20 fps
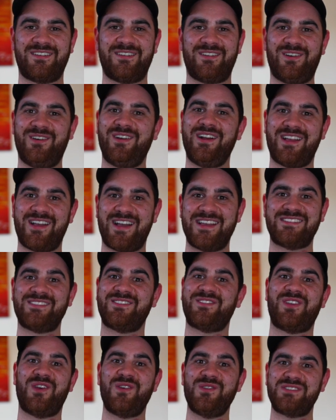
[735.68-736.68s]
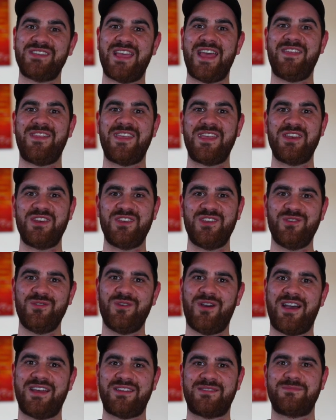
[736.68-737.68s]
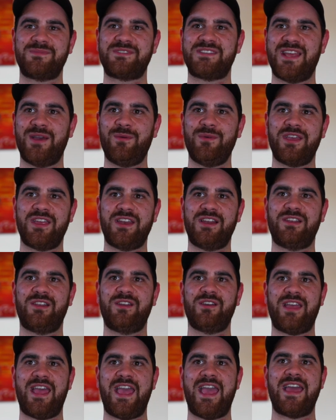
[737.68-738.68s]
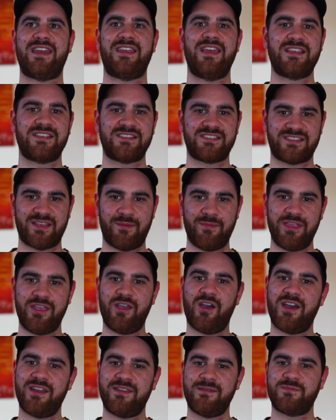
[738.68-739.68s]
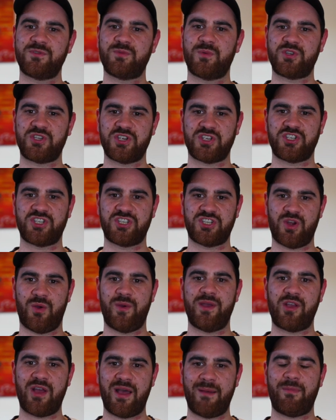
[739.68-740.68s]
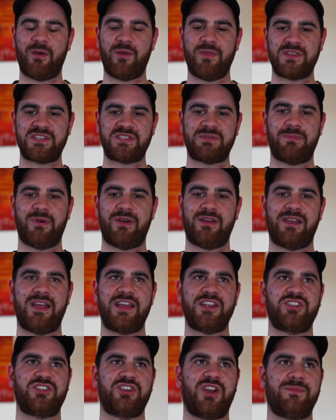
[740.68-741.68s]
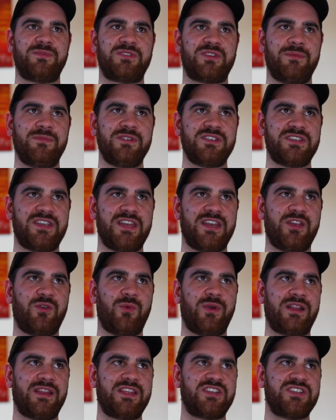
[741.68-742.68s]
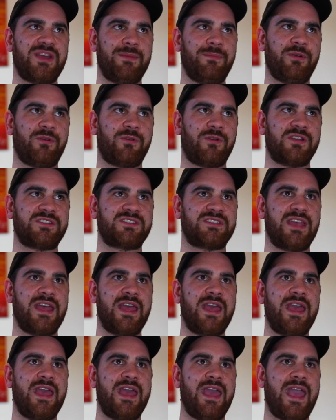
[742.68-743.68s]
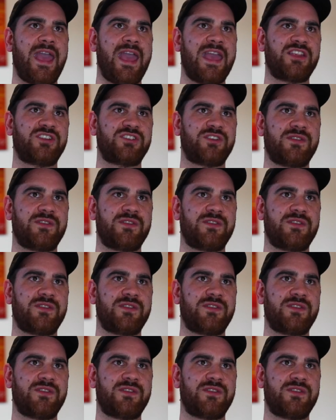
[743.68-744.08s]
Alright guys, those are the new items. Now we're going to look at some of the items which are showing up on the Spotlight shop. So I'm just going to quickly jump across and show